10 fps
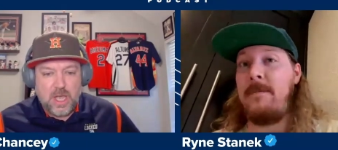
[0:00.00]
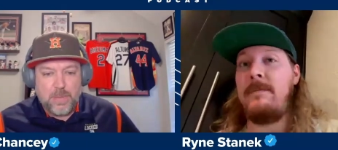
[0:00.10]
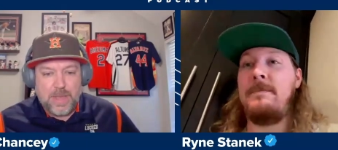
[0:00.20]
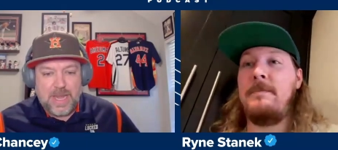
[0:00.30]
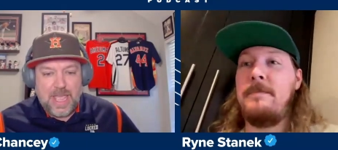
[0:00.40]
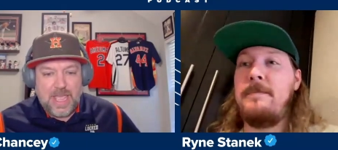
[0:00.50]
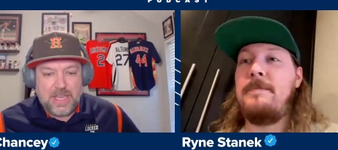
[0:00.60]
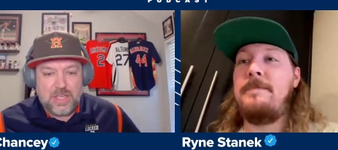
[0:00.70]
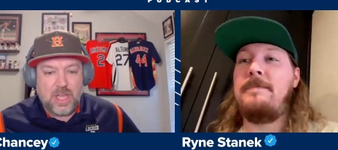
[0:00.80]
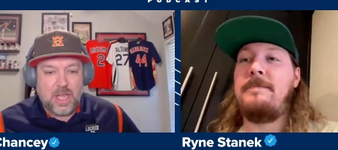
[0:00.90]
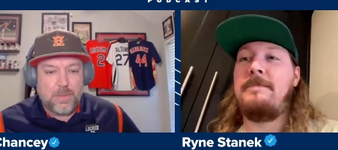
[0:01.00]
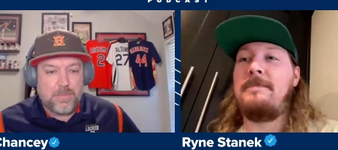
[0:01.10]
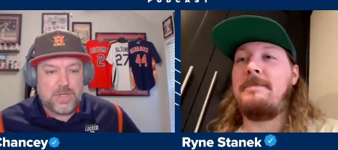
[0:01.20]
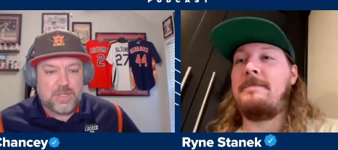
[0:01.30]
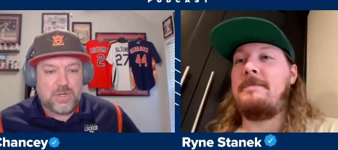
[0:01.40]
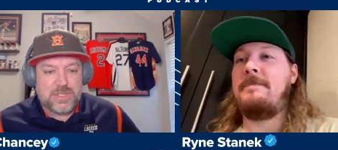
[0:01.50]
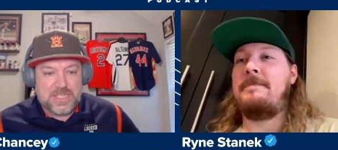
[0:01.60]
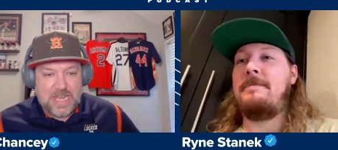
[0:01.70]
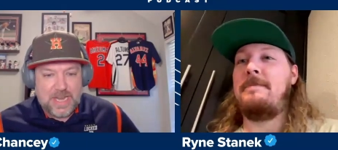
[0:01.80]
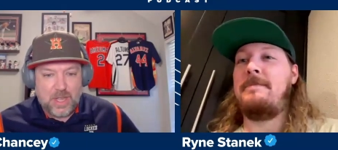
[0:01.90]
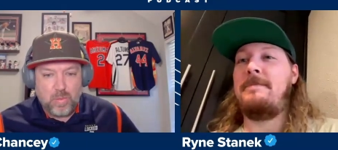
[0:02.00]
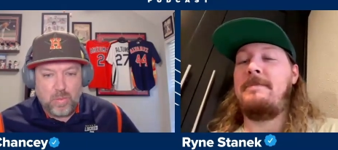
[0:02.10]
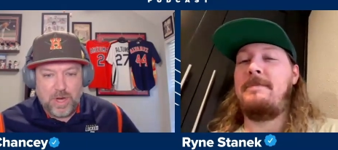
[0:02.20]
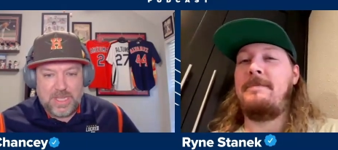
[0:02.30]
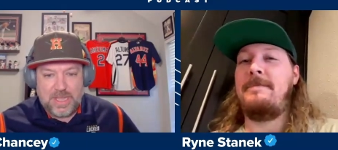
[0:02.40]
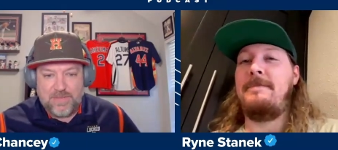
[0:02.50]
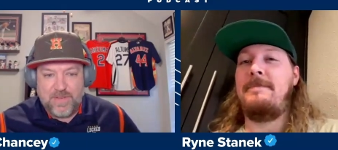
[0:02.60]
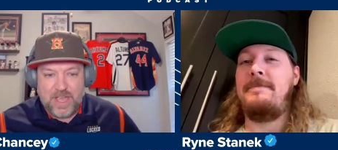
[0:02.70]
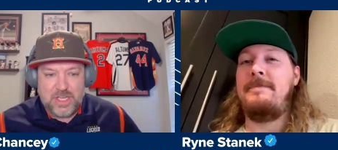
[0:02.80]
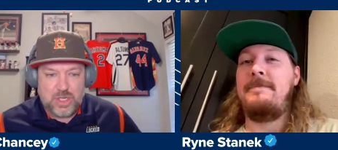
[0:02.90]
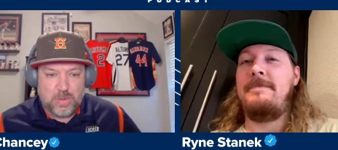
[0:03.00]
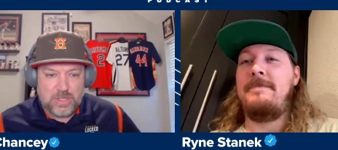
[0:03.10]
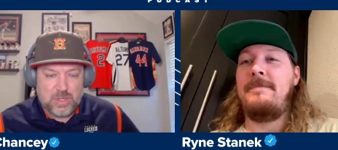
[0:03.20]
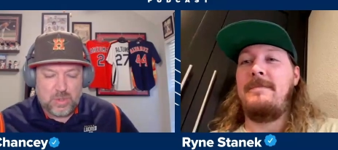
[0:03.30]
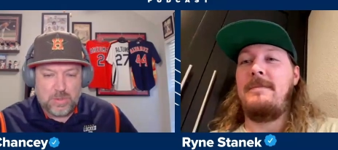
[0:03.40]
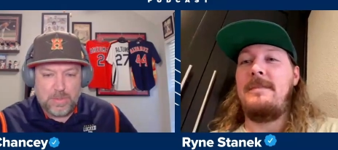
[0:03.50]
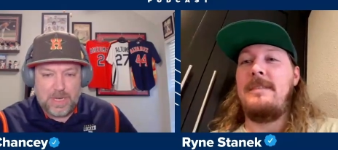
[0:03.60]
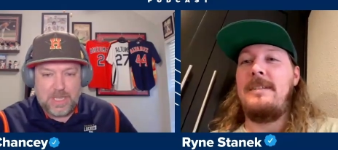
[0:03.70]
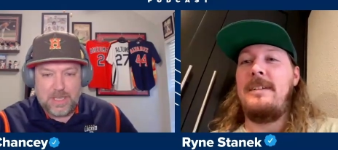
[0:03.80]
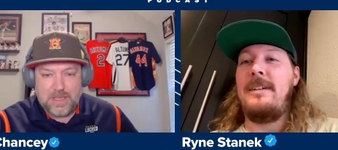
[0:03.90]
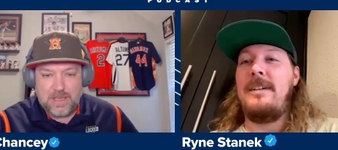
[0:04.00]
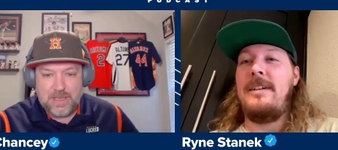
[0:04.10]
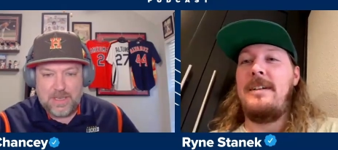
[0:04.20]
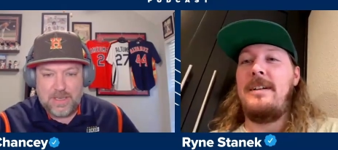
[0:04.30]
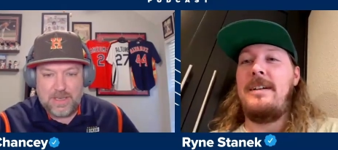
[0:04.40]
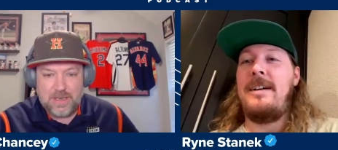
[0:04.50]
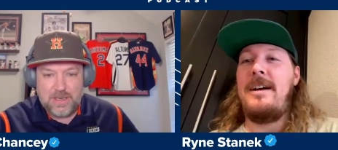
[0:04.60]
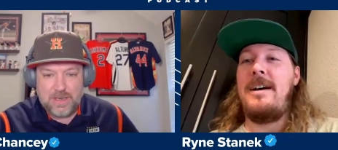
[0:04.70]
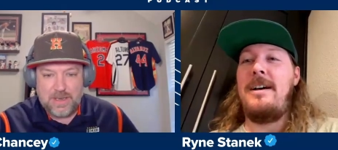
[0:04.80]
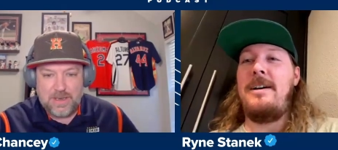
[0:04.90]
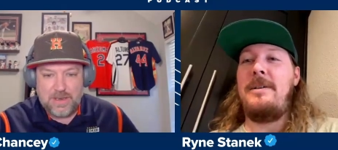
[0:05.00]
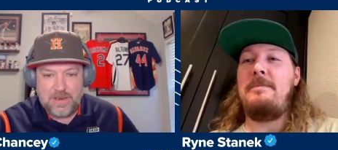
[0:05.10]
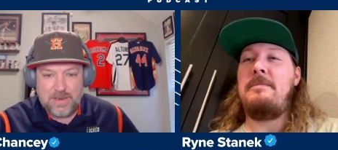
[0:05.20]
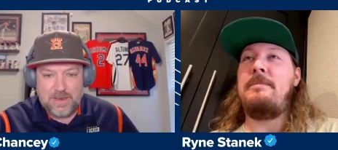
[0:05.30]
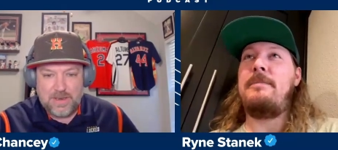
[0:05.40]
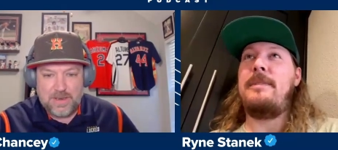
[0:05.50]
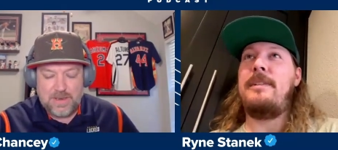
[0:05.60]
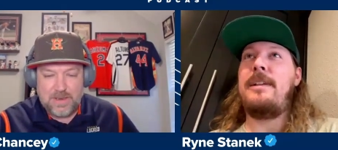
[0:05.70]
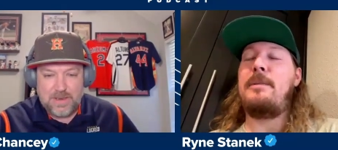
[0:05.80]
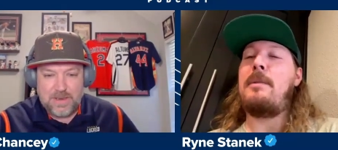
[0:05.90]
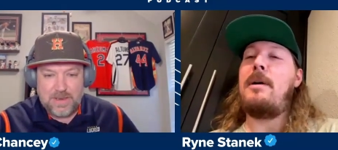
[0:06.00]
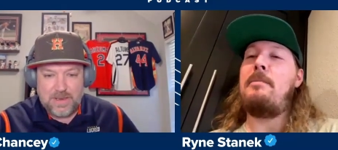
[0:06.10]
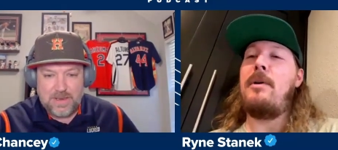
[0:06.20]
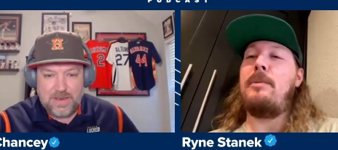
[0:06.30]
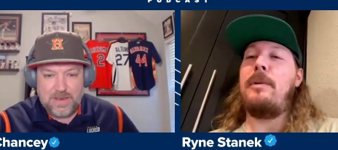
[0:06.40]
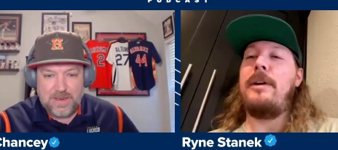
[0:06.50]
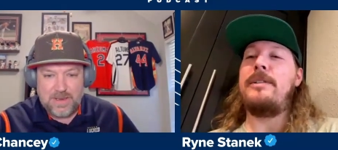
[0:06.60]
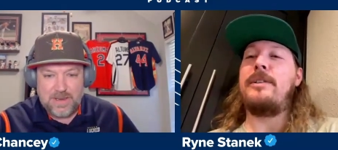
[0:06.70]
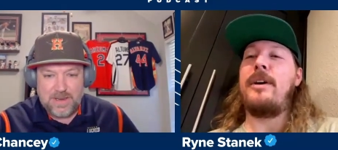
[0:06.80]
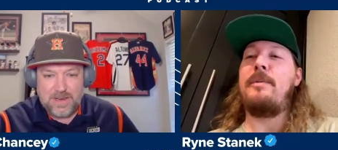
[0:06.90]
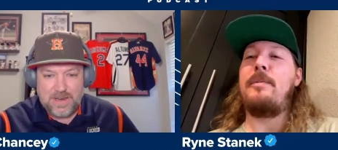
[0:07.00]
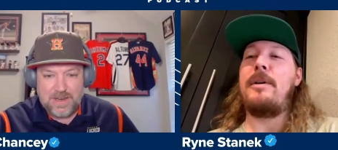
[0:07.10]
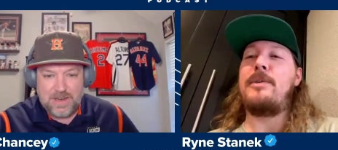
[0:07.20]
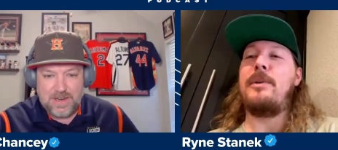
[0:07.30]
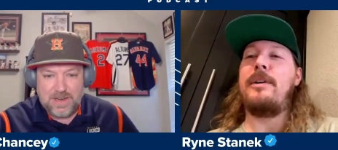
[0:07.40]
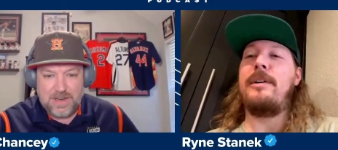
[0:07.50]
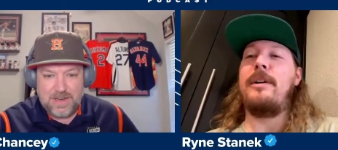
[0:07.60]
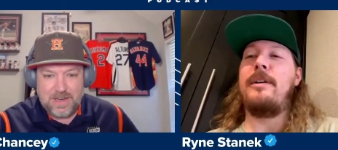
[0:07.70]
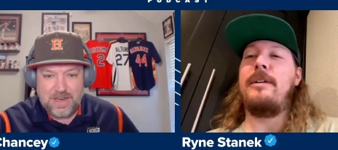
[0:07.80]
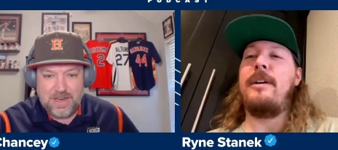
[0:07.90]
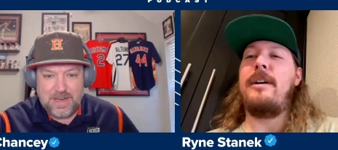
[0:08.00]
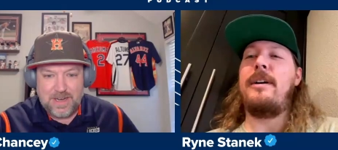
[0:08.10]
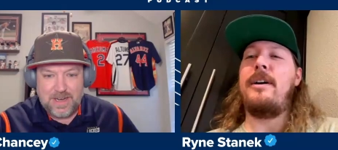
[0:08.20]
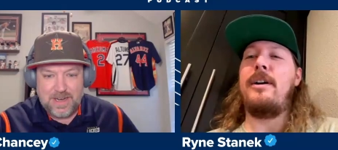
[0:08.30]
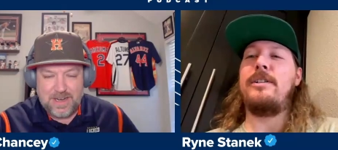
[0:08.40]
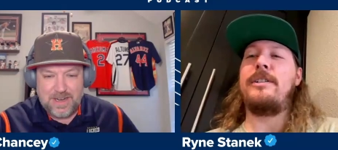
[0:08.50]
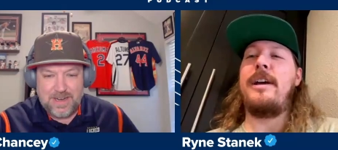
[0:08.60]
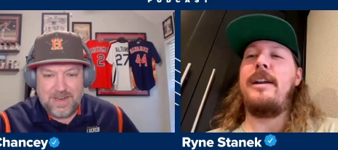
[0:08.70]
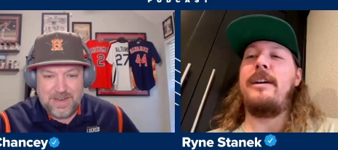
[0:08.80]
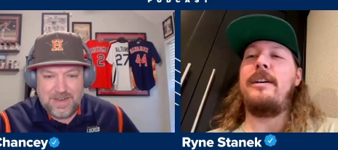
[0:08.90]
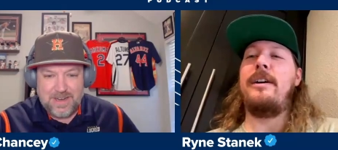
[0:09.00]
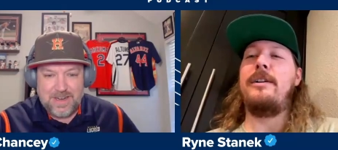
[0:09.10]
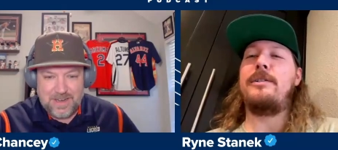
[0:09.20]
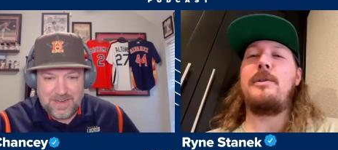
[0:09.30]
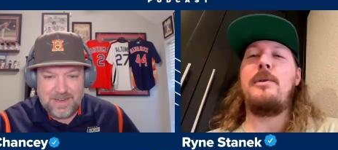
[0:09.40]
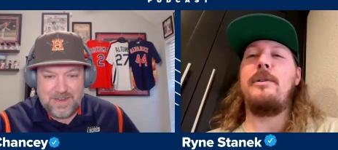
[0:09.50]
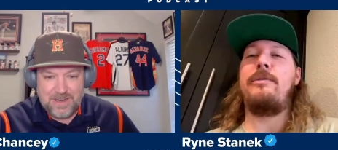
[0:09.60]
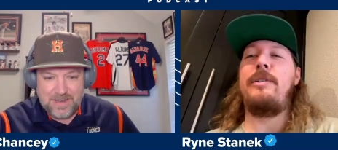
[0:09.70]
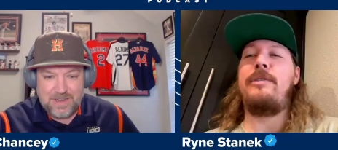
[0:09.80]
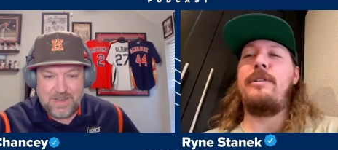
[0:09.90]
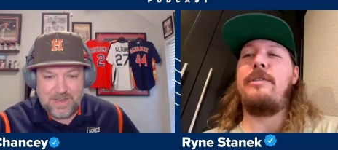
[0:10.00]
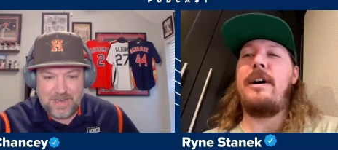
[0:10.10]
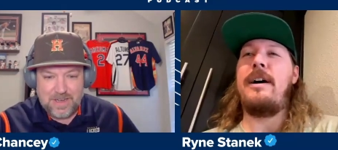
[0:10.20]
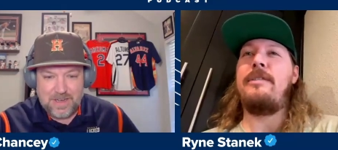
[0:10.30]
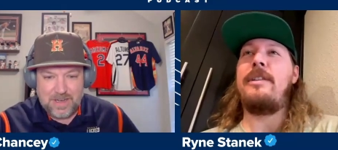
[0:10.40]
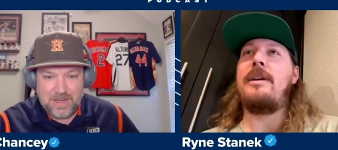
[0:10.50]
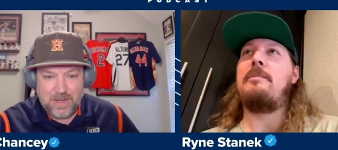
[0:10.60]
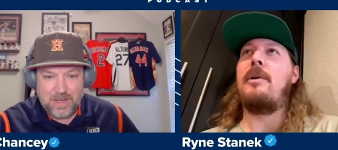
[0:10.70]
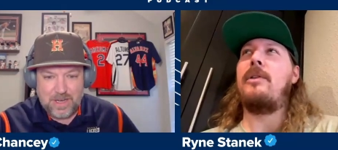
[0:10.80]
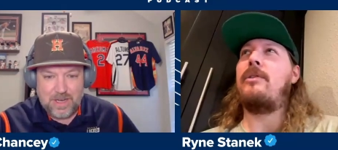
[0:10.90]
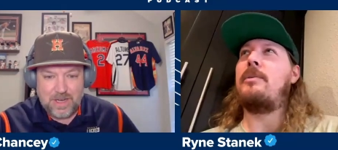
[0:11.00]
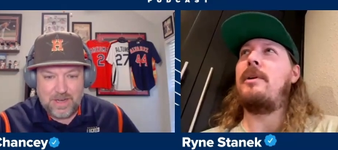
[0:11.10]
Speaker 1: Um, and, hey, um, Mister Stanek, where can they find you on social media?
Speaker 2: Um, I think my both my Instagram and my Twitter are uh, fifty-five. I think both of